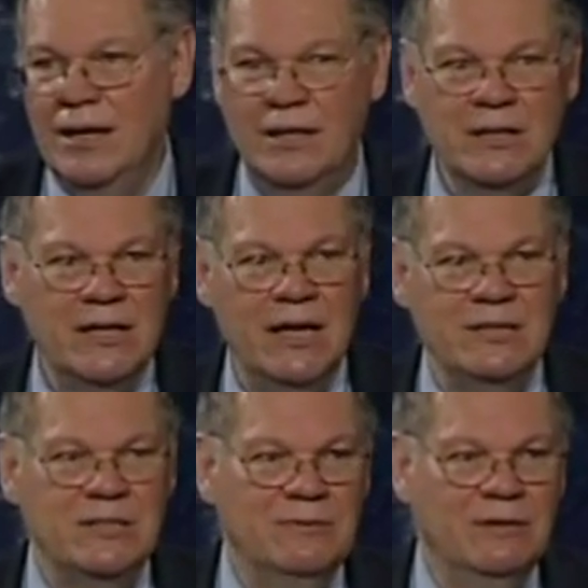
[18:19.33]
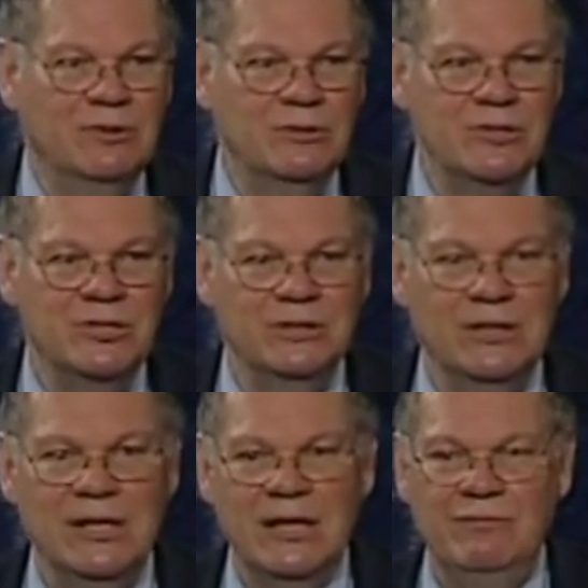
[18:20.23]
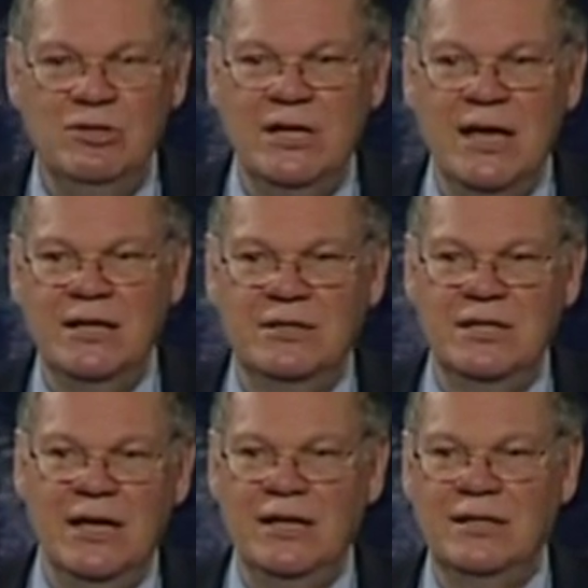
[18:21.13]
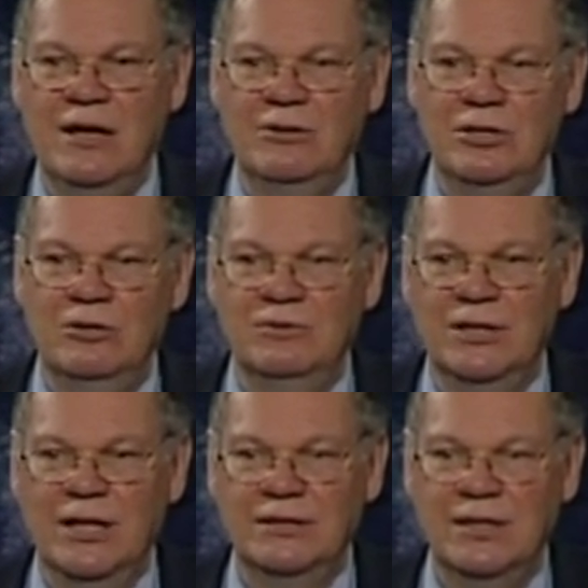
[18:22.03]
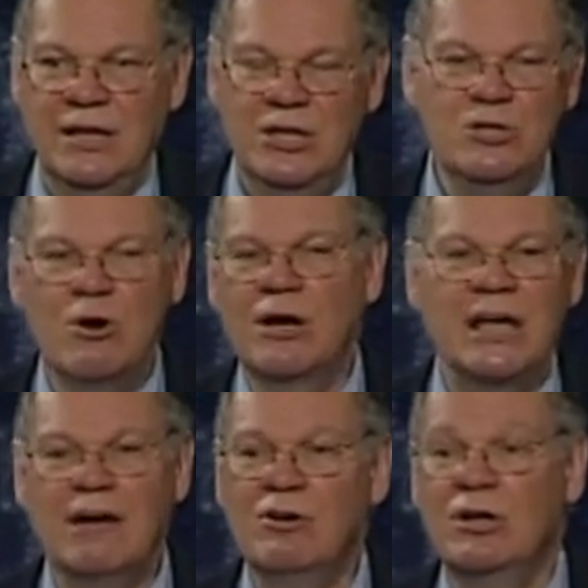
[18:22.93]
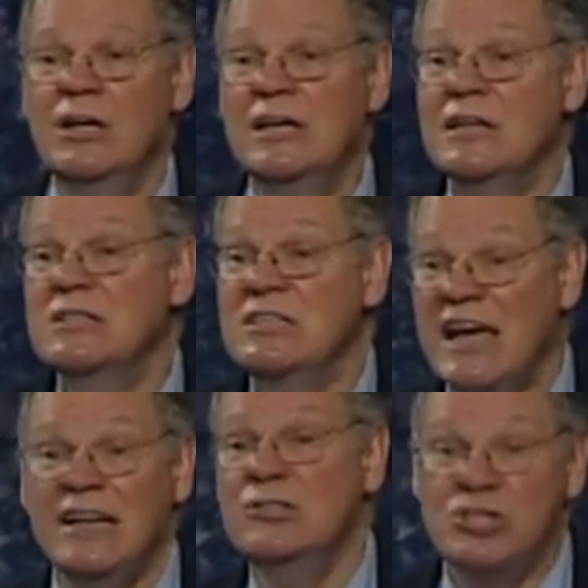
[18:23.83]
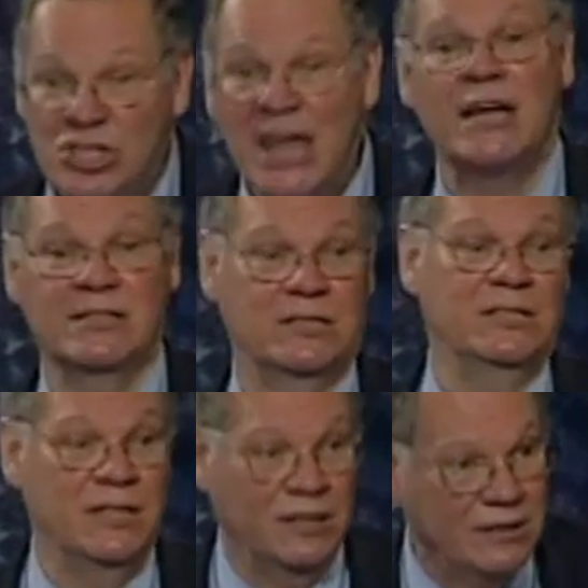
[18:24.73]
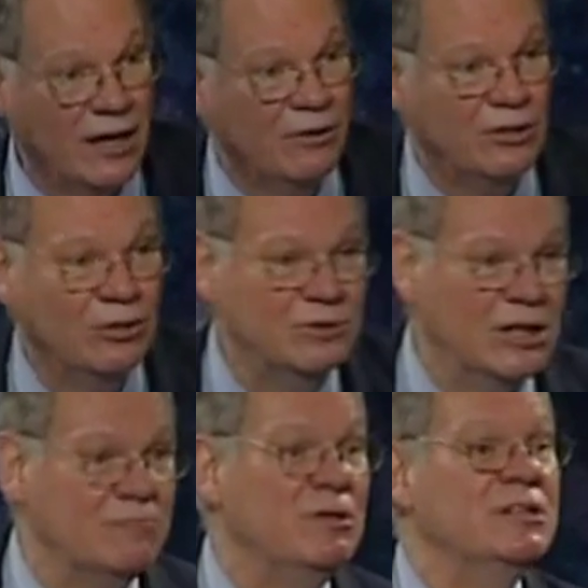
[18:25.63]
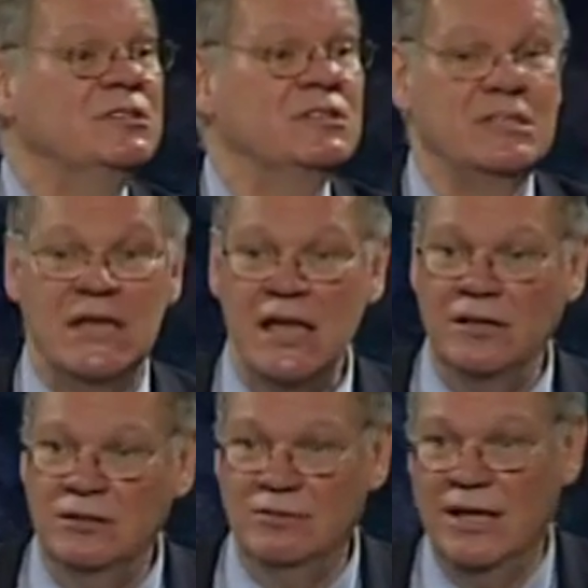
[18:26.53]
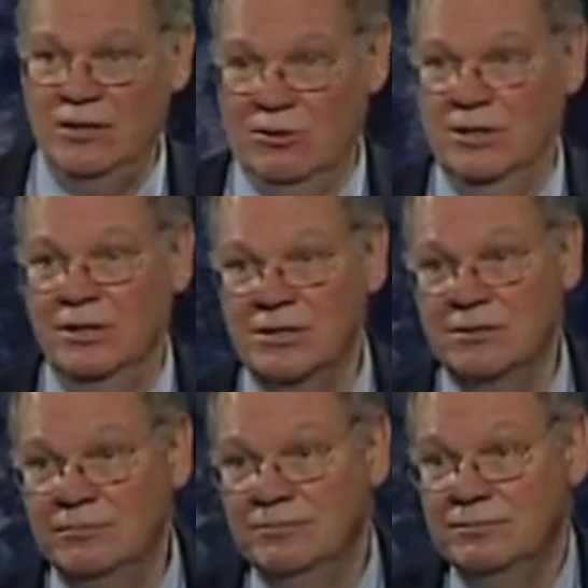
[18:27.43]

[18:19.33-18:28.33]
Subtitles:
And in the case of evolution, if you can't get the egg down the oviduct, you aren't ever going to get a second chance to get it down the oviduct because it's the end of that organism.